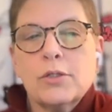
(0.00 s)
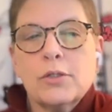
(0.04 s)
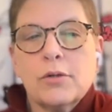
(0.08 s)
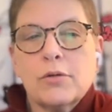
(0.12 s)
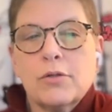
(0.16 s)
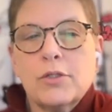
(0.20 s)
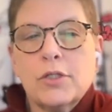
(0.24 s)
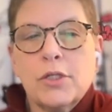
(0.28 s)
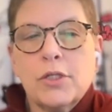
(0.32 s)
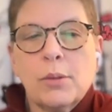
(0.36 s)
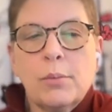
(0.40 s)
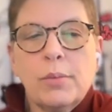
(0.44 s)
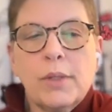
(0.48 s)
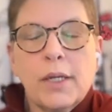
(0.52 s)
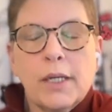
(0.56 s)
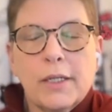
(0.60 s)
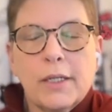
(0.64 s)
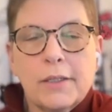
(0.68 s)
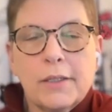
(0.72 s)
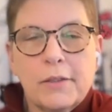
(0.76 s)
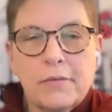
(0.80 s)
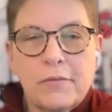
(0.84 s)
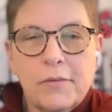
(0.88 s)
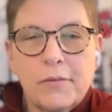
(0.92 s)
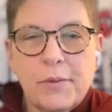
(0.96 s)
So jump on
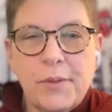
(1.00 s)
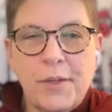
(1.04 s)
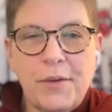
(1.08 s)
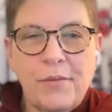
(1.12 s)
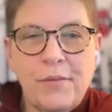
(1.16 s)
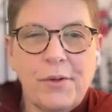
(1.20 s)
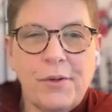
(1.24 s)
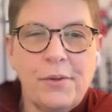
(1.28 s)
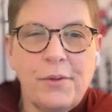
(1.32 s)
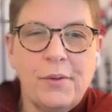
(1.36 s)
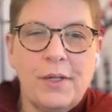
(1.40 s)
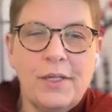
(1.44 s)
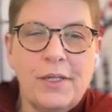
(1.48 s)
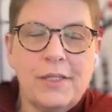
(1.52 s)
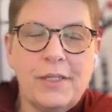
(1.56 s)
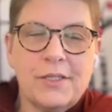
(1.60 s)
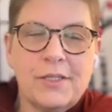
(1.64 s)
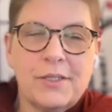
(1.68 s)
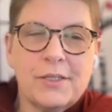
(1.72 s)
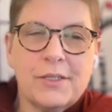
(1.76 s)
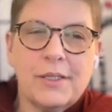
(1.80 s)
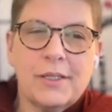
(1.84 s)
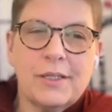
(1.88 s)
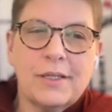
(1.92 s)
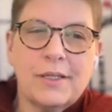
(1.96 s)
it if you have a
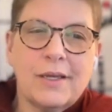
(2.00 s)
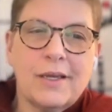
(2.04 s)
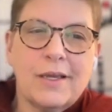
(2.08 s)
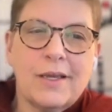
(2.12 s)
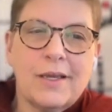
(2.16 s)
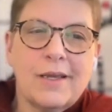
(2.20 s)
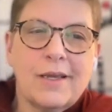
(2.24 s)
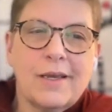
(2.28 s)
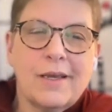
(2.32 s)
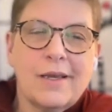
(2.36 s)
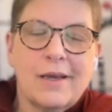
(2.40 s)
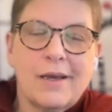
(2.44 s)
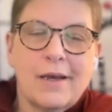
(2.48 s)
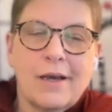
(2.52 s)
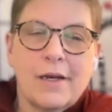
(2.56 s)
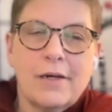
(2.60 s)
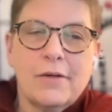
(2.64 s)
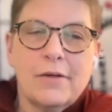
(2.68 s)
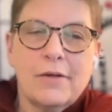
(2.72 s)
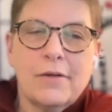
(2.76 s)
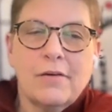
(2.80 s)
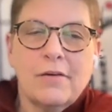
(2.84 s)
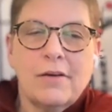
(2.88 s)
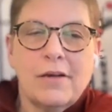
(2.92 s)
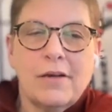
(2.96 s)
question. I
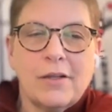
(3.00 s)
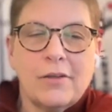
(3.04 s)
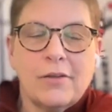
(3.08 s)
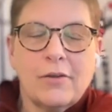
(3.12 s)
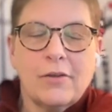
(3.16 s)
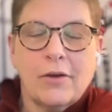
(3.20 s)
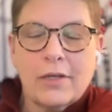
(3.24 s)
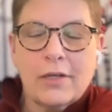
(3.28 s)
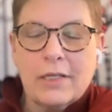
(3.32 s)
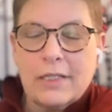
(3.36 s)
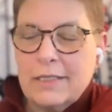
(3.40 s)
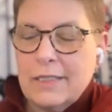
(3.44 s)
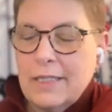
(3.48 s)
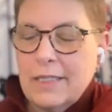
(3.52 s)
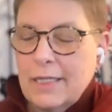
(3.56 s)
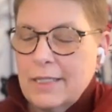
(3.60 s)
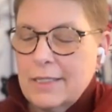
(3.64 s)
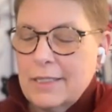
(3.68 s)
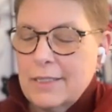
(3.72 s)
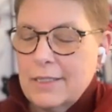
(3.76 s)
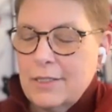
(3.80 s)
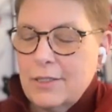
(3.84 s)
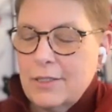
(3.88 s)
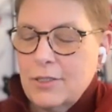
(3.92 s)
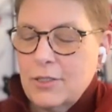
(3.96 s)
don't know how long it
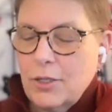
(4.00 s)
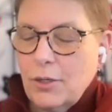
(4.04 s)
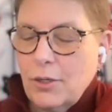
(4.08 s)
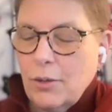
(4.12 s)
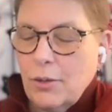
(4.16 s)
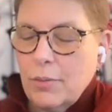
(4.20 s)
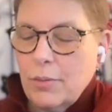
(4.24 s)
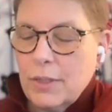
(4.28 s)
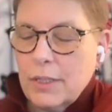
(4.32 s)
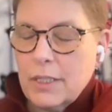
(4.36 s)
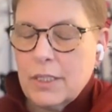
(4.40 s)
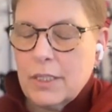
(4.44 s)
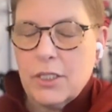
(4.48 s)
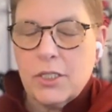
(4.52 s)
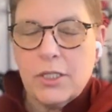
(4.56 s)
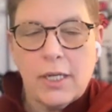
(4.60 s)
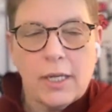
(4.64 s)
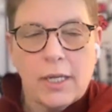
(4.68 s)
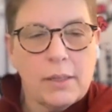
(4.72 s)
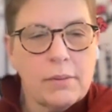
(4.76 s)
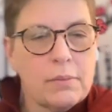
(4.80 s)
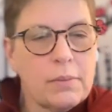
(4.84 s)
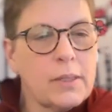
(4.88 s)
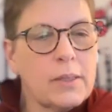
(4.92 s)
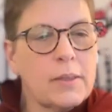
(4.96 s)
takes to show up in the
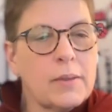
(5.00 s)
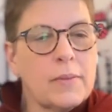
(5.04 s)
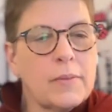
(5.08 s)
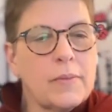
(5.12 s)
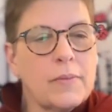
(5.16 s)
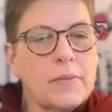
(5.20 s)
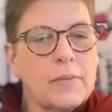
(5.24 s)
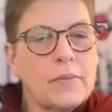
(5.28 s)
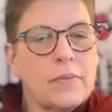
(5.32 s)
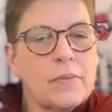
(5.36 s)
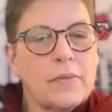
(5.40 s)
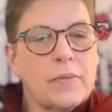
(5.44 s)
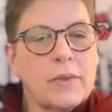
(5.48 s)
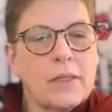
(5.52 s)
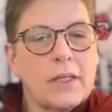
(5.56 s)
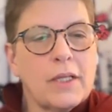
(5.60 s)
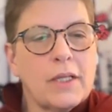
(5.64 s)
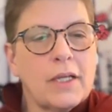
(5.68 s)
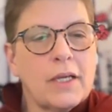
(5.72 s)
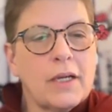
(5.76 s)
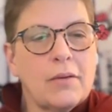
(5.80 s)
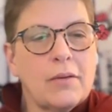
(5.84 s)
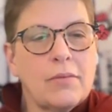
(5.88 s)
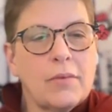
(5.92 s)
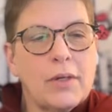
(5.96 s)
chat, but
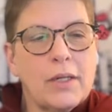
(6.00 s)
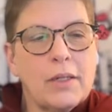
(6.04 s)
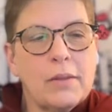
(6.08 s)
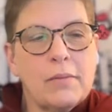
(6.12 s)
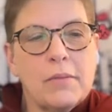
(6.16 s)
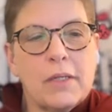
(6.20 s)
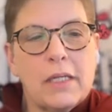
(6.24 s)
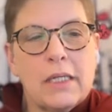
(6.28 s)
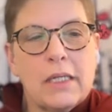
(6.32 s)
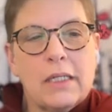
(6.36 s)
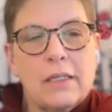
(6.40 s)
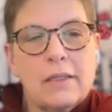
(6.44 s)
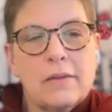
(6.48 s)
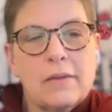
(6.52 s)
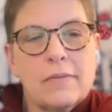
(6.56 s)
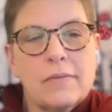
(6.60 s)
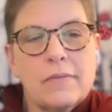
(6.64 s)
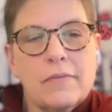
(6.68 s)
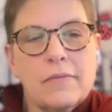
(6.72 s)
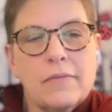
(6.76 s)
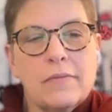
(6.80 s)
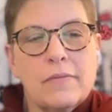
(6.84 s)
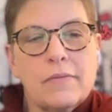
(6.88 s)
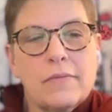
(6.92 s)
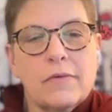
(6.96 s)
I'll wait a minute
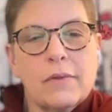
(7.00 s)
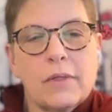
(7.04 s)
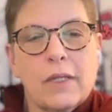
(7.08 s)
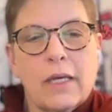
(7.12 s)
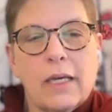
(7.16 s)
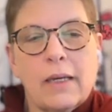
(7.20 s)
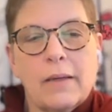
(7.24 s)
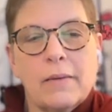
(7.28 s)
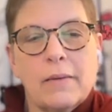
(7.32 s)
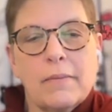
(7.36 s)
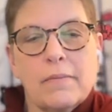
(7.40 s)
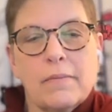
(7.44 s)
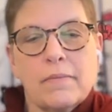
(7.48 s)
for that.